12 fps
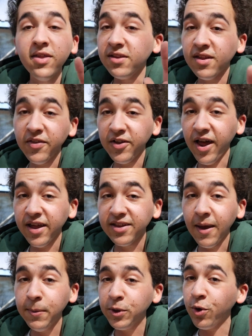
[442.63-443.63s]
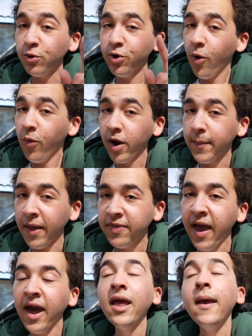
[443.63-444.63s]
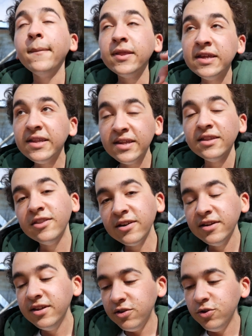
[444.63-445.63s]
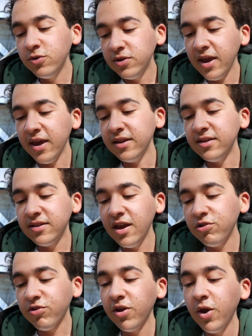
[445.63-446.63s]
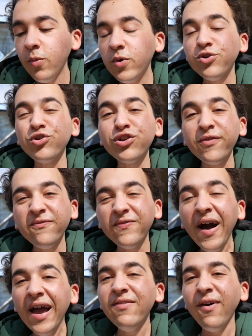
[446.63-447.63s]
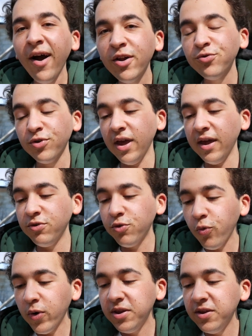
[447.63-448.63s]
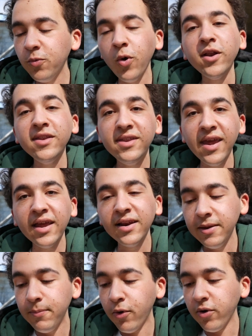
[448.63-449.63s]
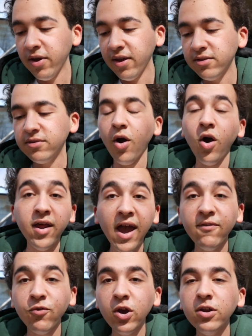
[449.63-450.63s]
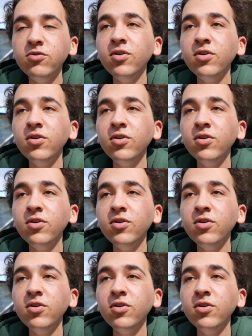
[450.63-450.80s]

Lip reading: It's not the last episode, don't worry about that, but this is the least used gated station with just 521 daily boardings on average